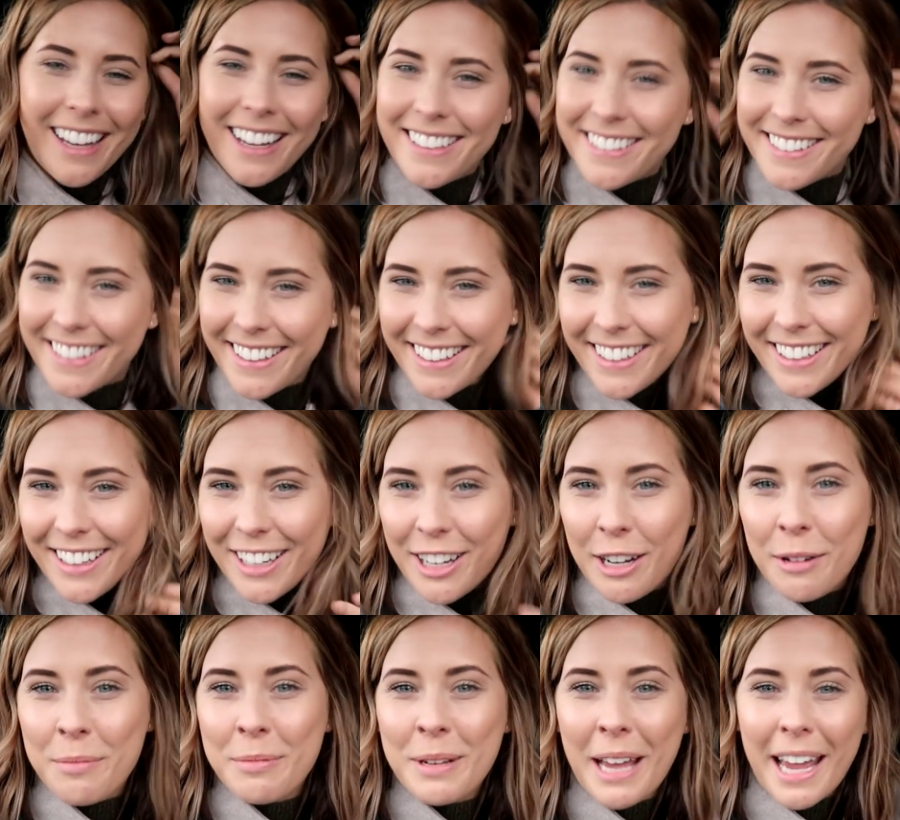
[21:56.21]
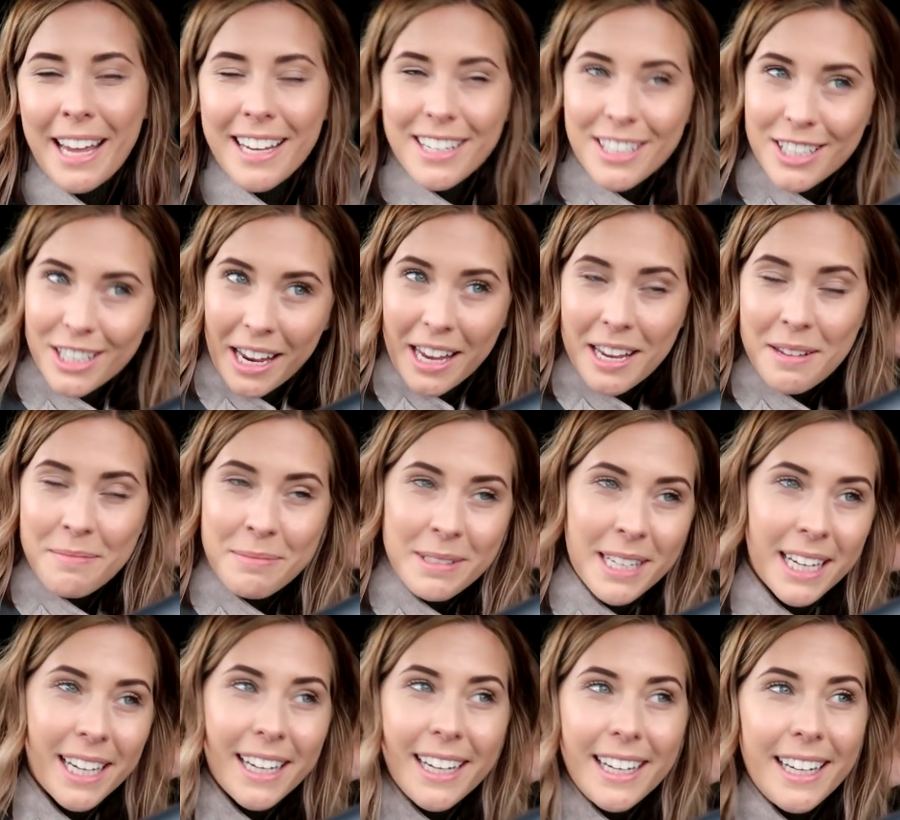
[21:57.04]
It's like a cupcake
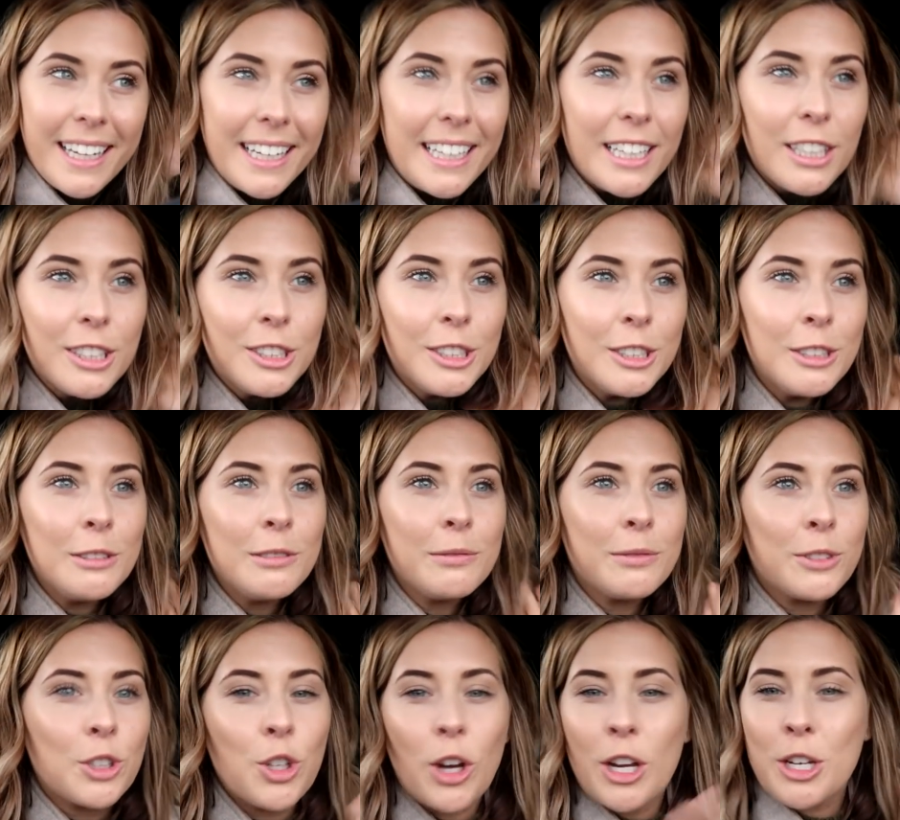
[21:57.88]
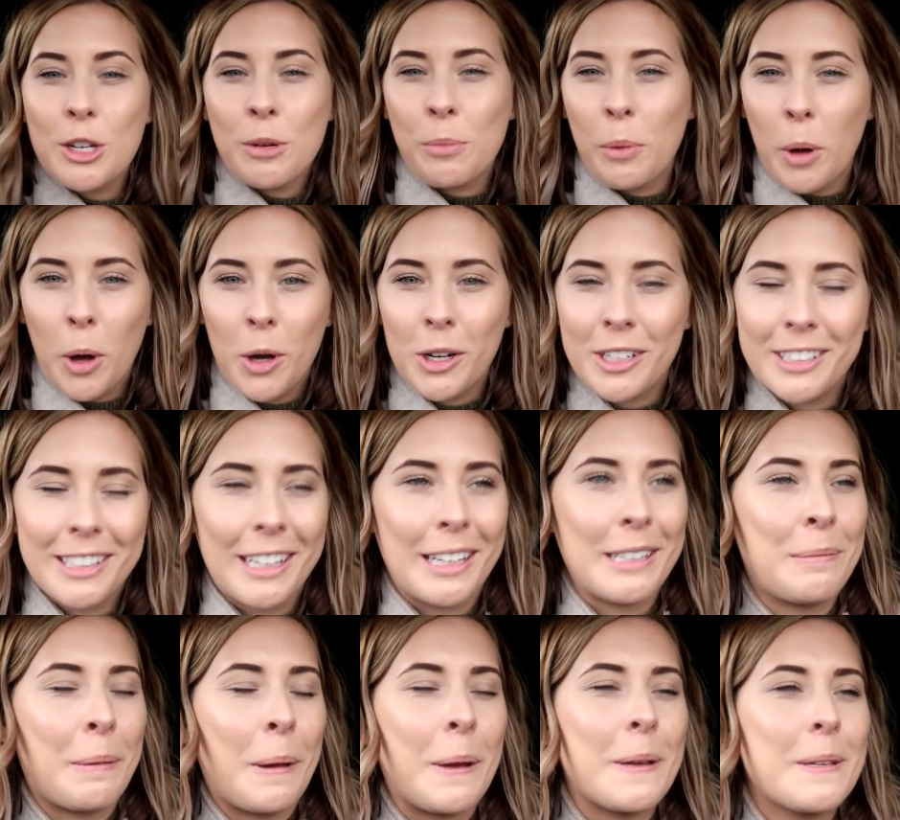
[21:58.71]
shaped little treasure box,
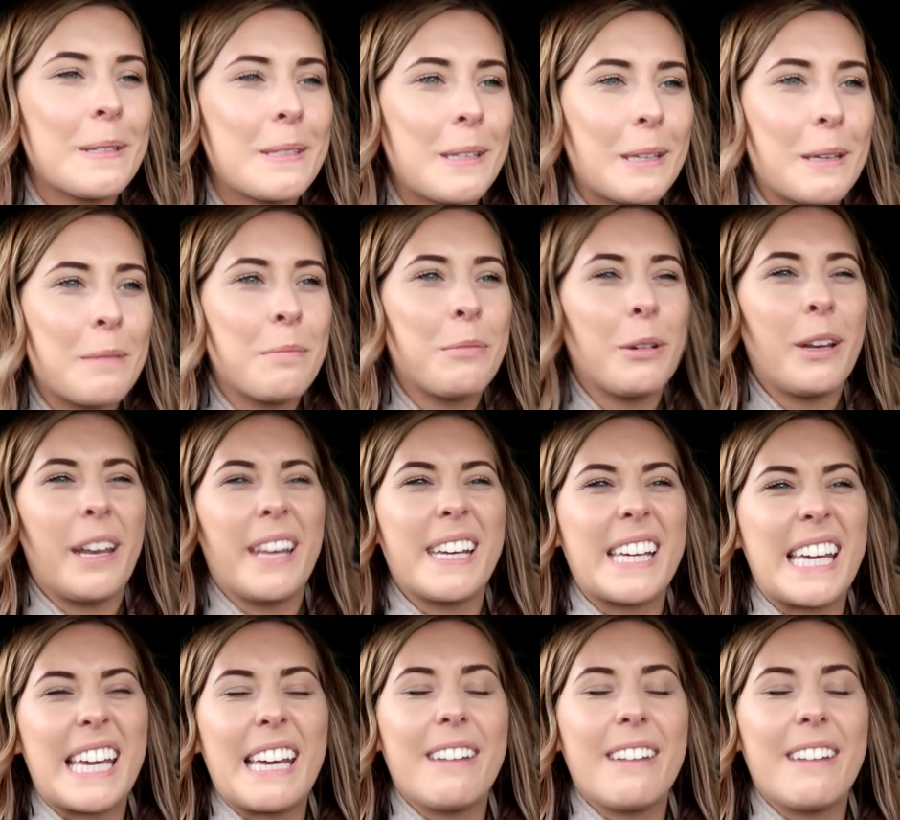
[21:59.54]
I suppose, so you can put like